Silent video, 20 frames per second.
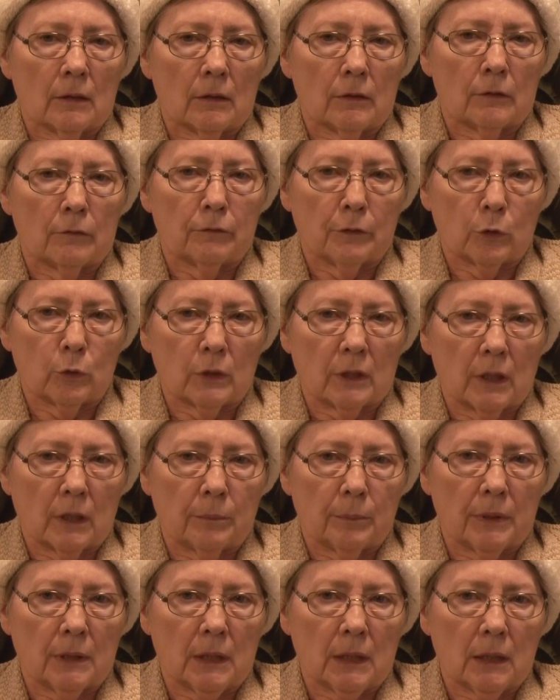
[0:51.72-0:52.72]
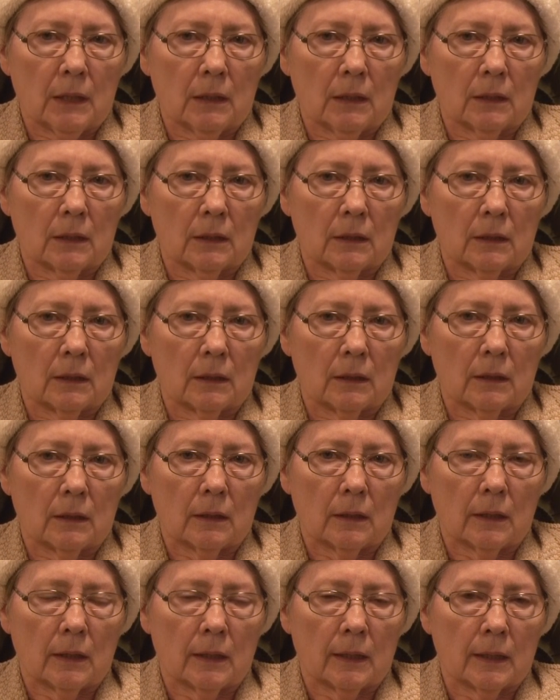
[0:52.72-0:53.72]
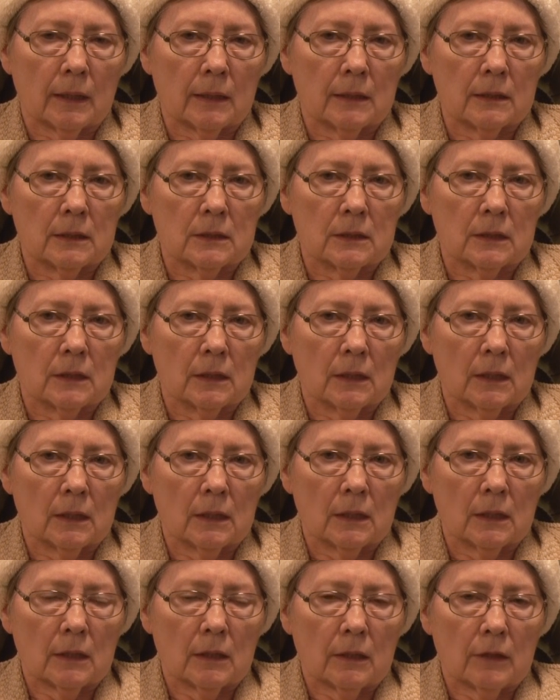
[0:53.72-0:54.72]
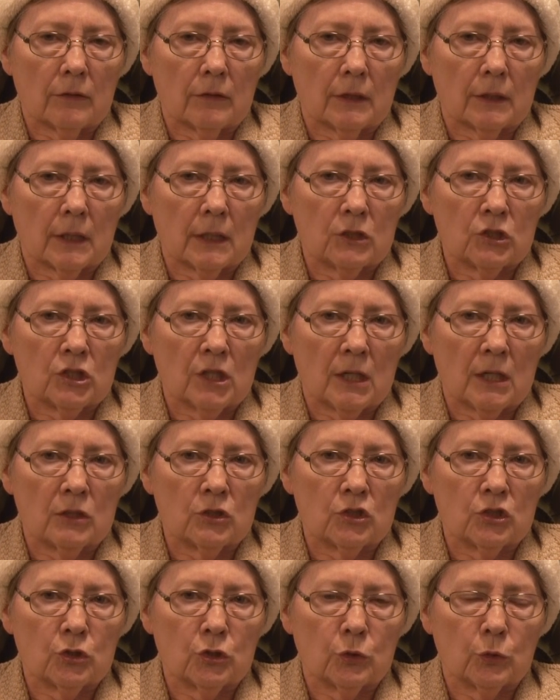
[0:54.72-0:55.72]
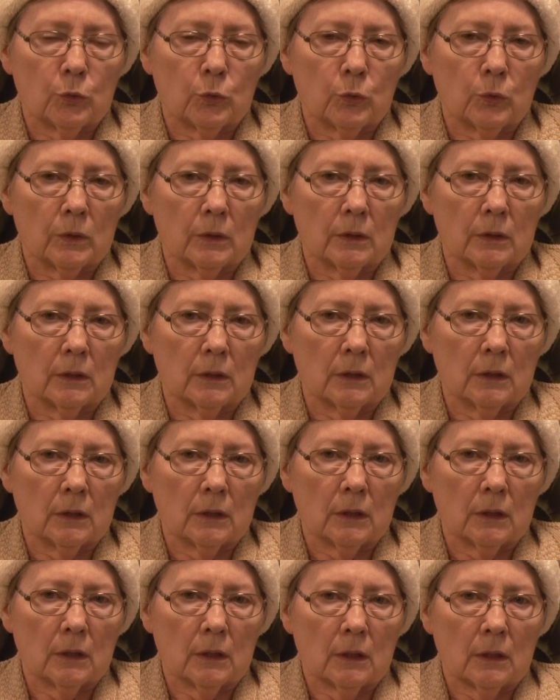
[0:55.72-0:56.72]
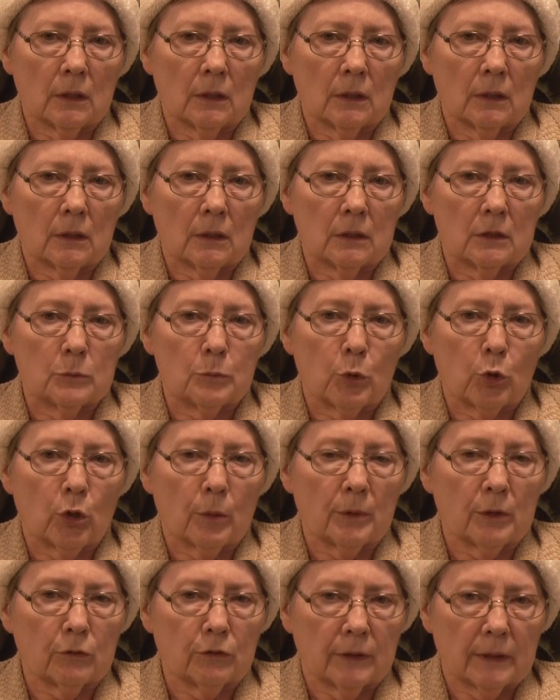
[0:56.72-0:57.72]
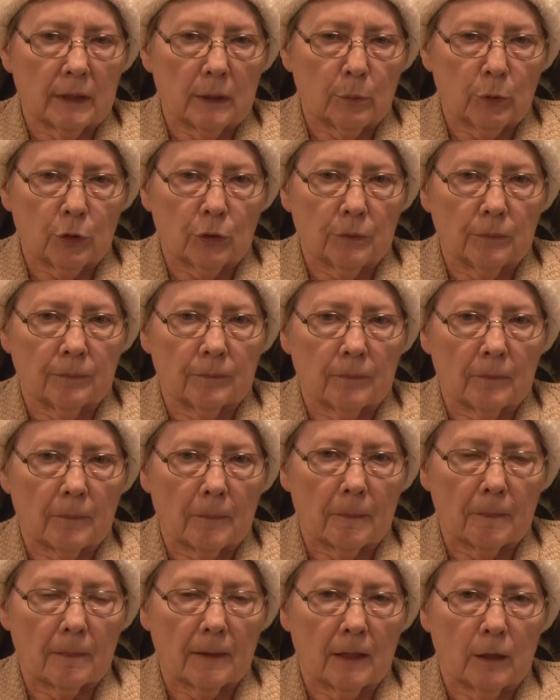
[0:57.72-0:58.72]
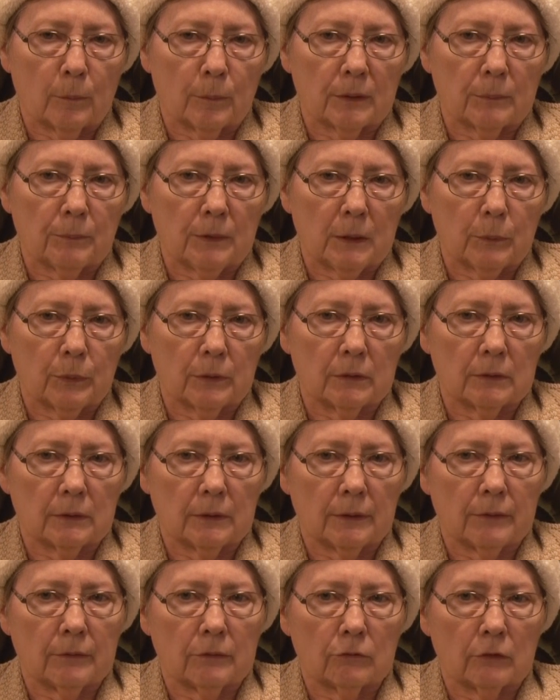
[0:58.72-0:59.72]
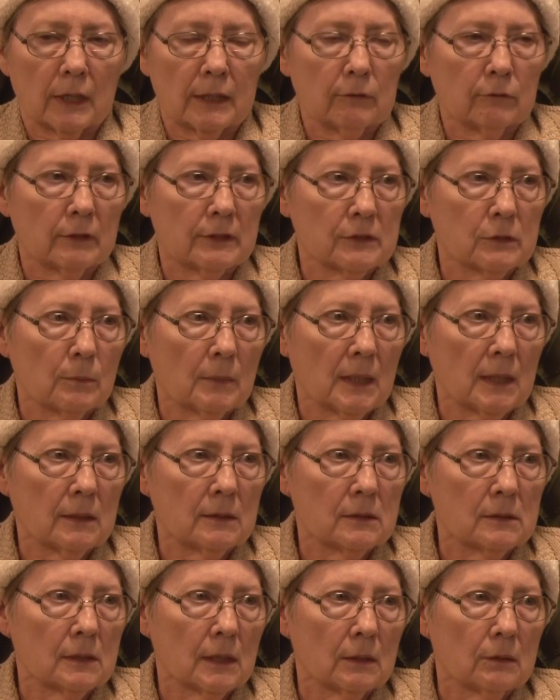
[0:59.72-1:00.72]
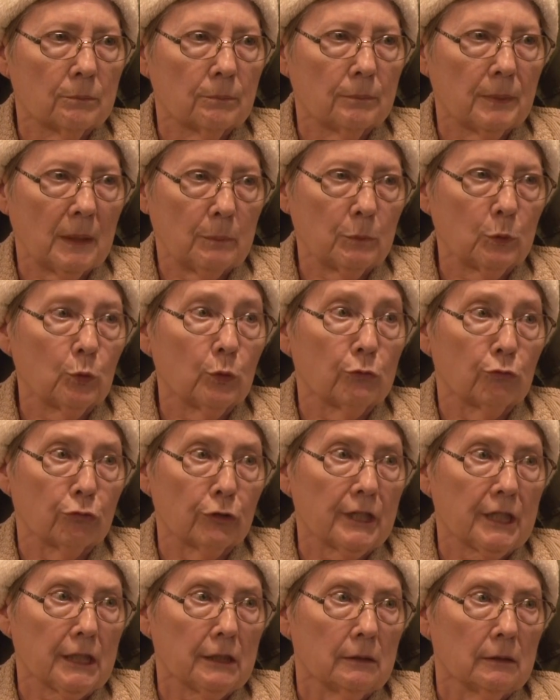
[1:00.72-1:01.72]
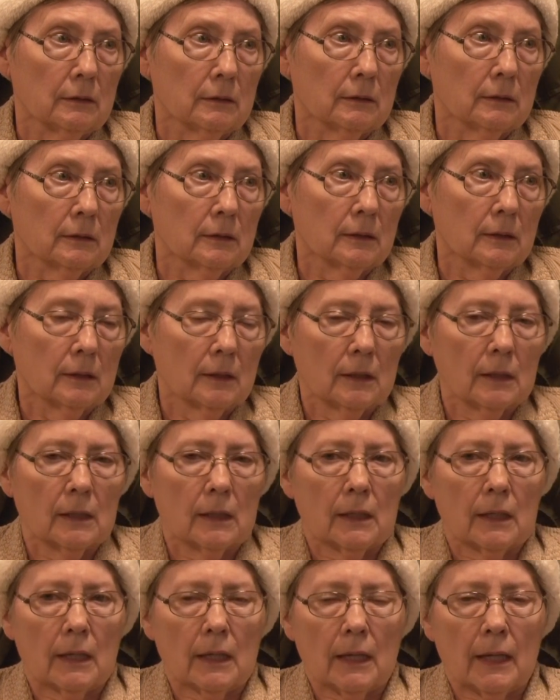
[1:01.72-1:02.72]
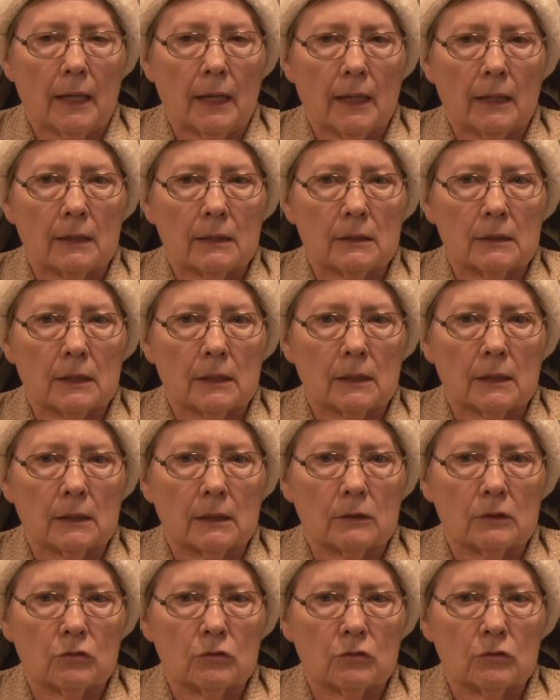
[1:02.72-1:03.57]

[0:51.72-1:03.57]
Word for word: the phone company, and then I changed to Department of Labor, helping people write resumes that people would read and uh,